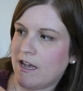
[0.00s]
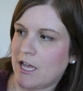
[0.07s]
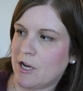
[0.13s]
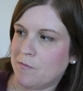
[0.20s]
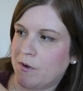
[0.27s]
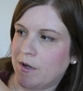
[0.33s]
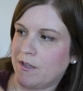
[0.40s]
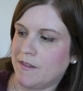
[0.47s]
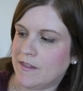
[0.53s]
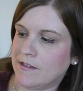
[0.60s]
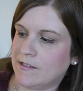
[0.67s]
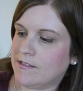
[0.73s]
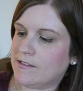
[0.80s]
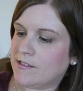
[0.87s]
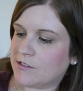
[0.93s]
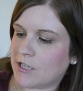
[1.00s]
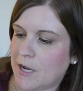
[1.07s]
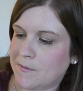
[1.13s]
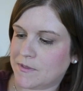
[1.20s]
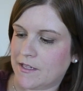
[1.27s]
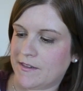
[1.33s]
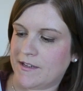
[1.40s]
ahead and put these
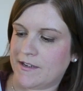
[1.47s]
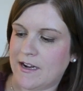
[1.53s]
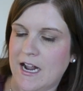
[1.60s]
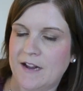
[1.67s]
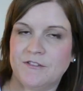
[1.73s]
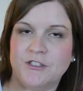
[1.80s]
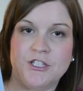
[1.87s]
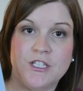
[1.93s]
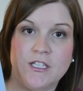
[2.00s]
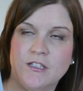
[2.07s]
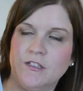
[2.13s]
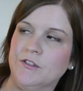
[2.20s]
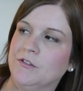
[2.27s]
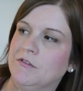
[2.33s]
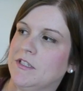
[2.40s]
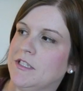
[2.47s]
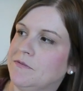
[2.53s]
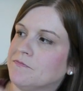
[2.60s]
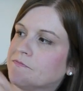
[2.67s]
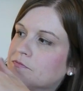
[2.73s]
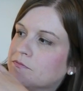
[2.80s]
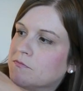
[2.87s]
stripes on there after she glued
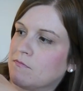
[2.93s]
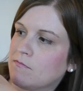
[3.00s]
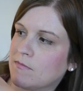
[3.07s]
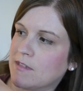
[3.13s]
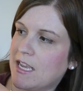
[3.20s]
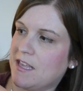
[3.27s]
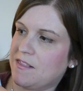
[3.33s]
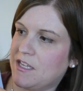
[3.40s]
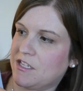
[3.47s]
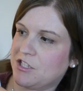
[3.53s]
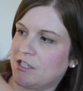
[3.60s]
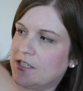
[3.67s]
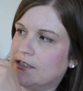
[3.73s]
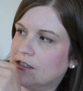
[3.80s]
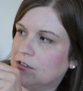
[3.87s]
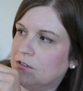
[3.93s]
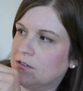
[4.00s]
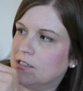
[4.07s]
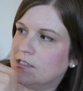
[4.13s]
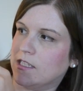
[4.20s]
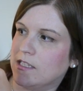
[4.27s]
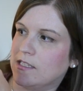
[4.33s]
it. And then she just glued
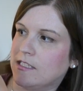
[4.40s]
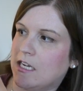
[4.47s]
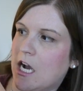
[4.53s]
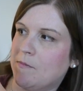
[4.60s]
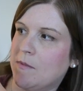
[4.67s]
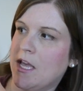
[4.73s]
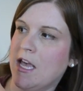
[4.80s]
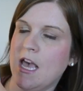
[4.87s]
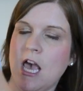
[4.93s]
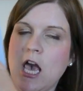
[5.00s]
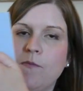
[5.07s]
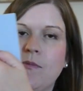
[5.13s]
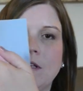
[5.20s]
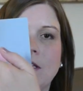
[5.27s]
this on the top and